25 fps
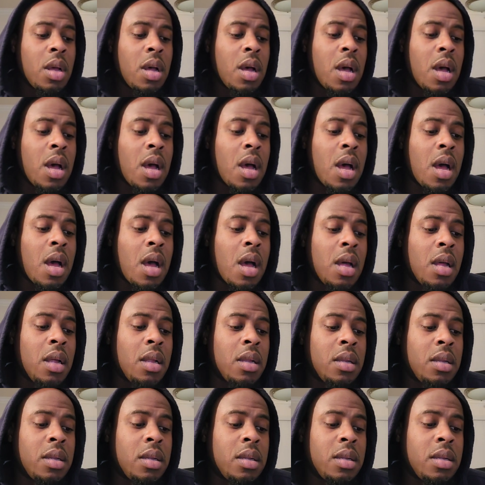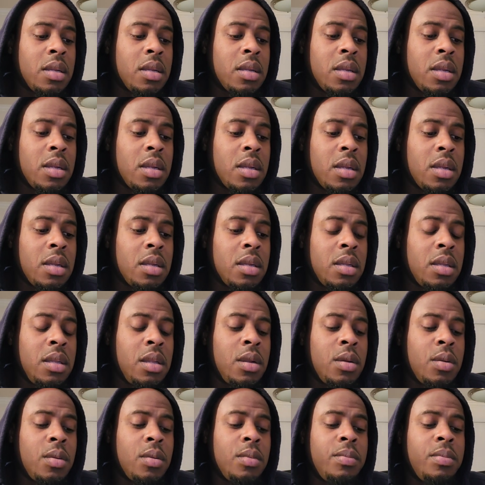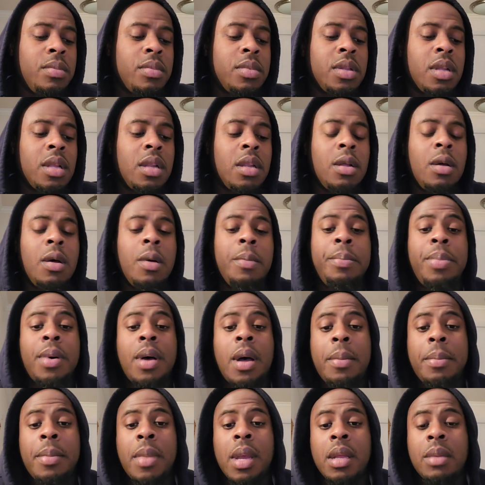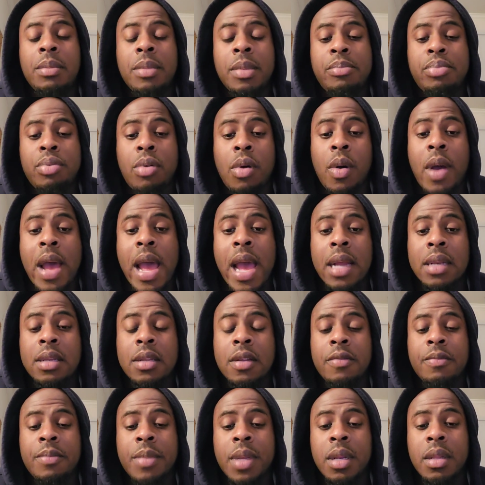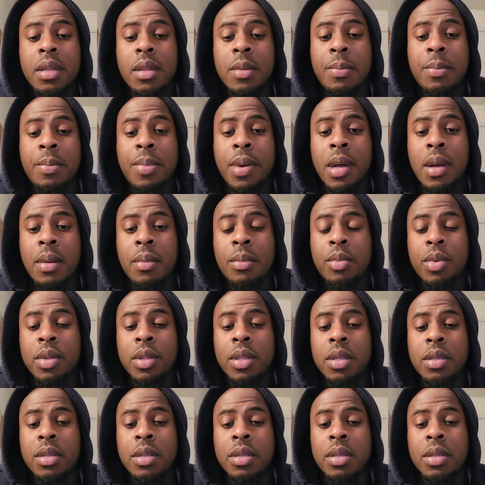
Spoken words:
Uh, the little bump made me proactive, meaning the bump with the